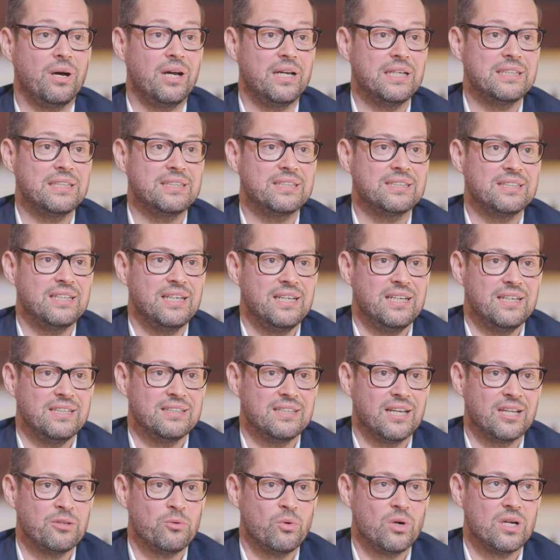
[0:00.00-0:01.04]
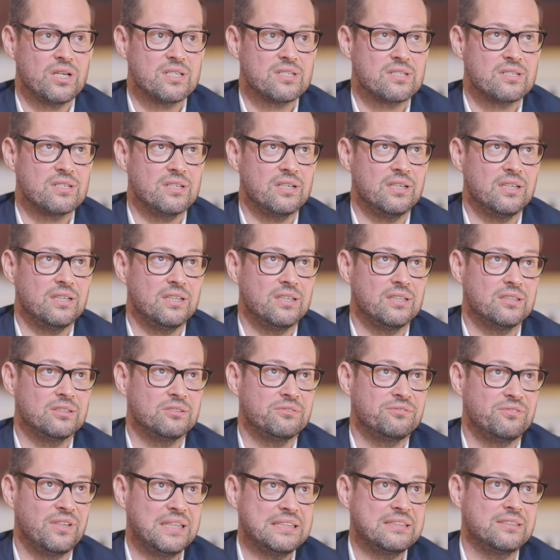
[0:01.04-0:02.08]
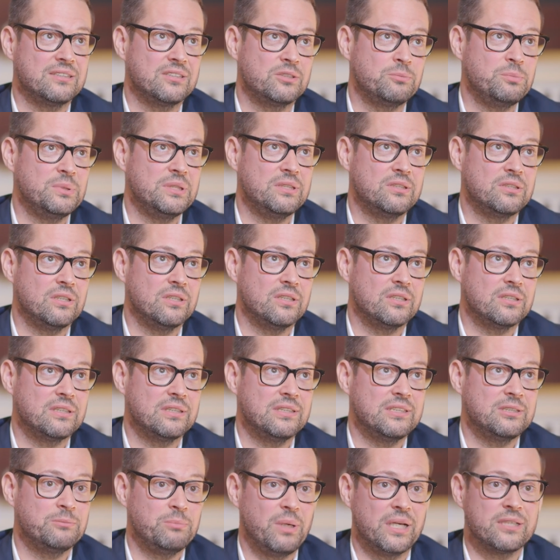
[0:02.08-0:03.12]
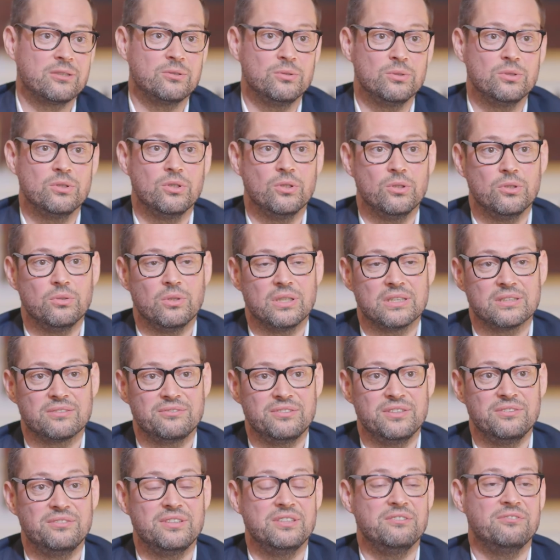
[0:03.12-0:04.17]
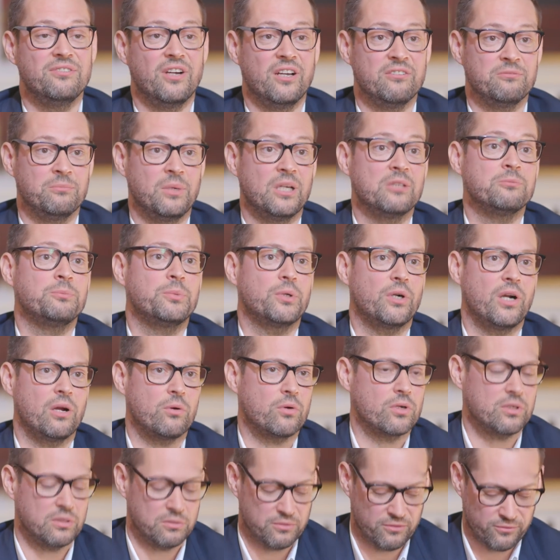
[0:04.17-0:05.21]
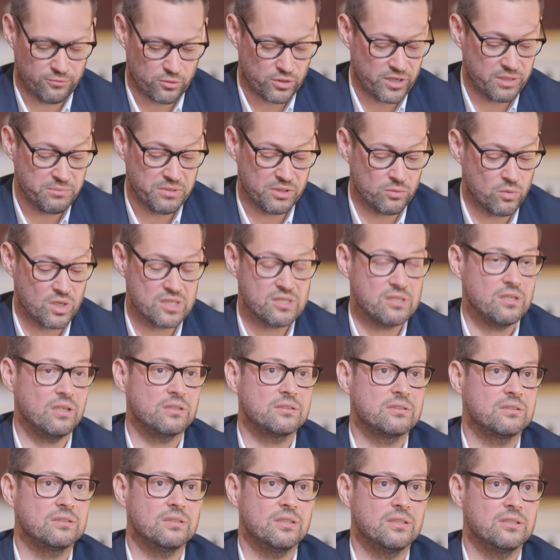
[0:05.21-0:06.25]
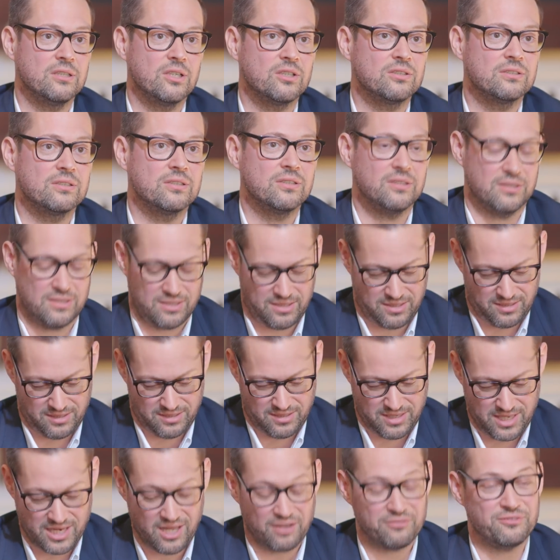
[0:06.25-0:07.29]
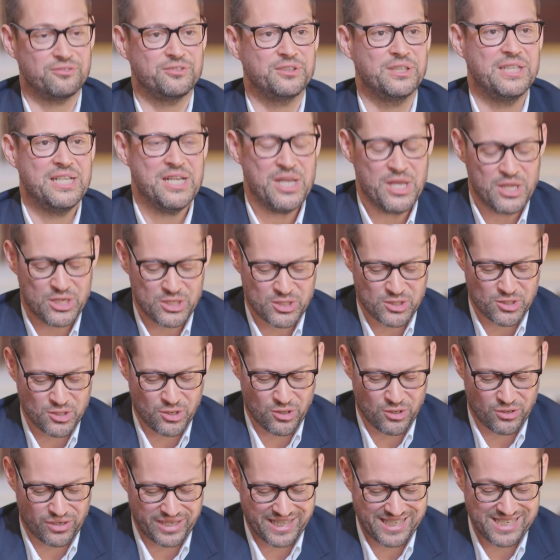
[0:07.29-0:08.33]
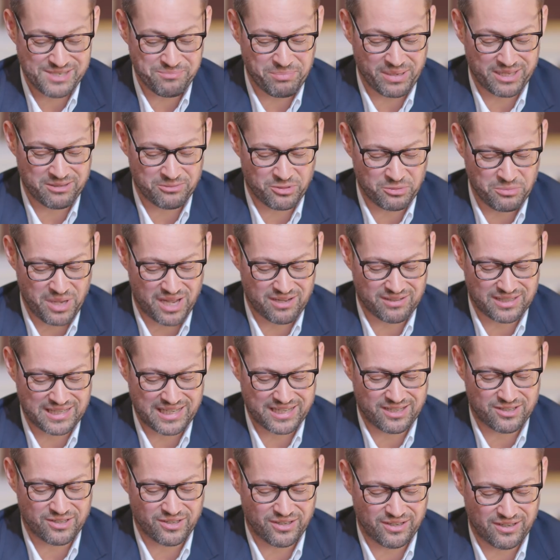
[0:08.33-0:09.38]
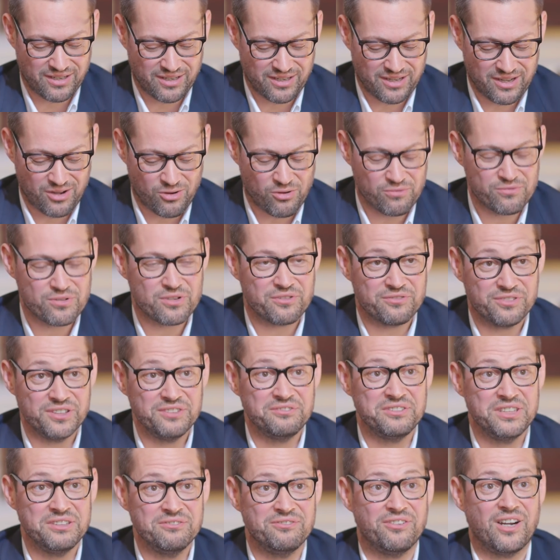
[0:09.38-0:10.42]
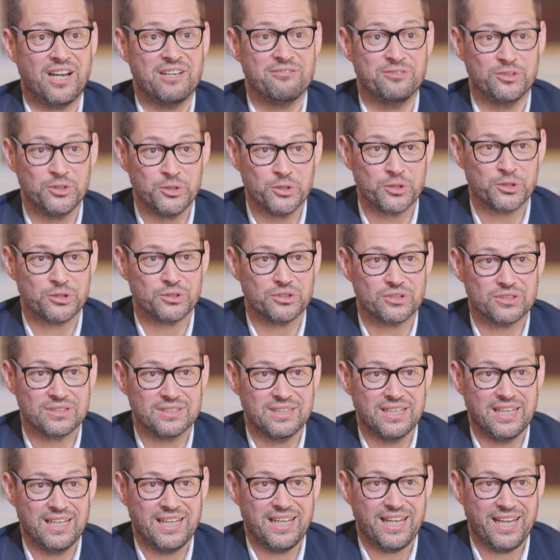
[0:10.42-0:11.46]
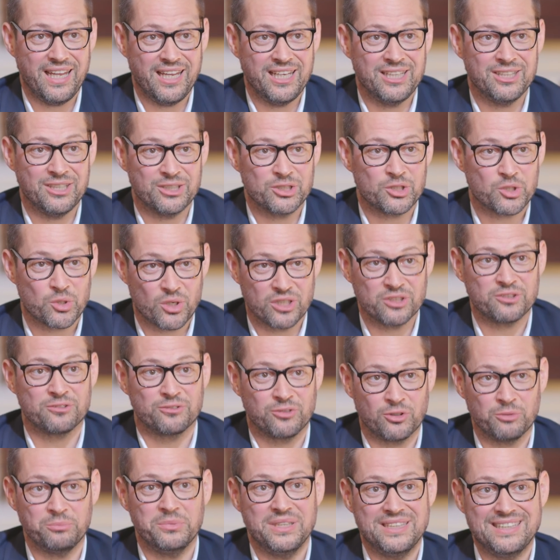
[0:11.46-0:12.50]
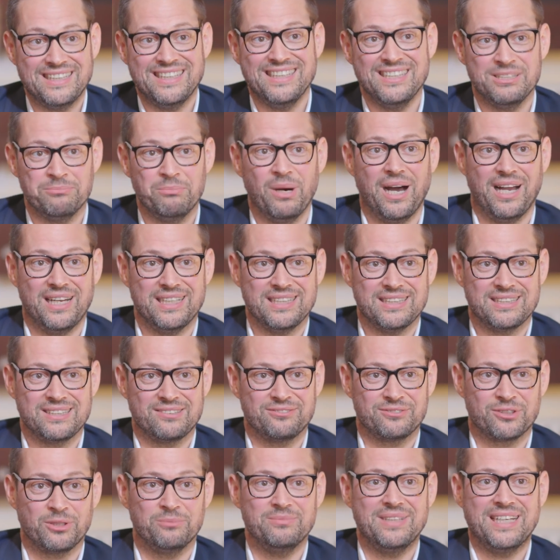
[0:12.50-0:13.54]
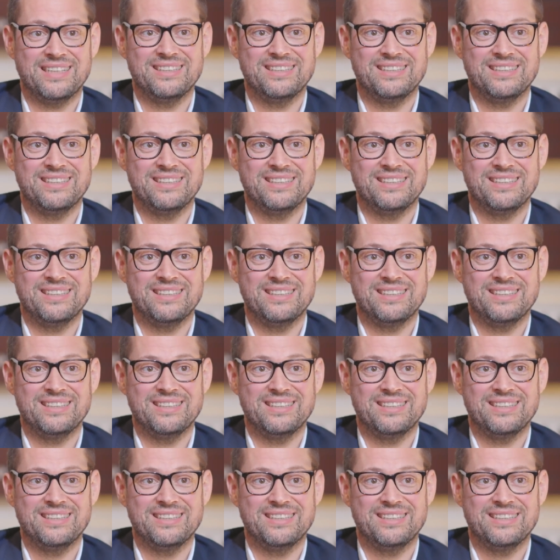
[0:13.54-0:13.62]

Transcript: bike that was uh, the fastest speed uh, this bike could go was 55 miles per hour. For him, it was not uh, not uh, enough. Yeah. So he spent about like uh, over 55 years in transforming his bike from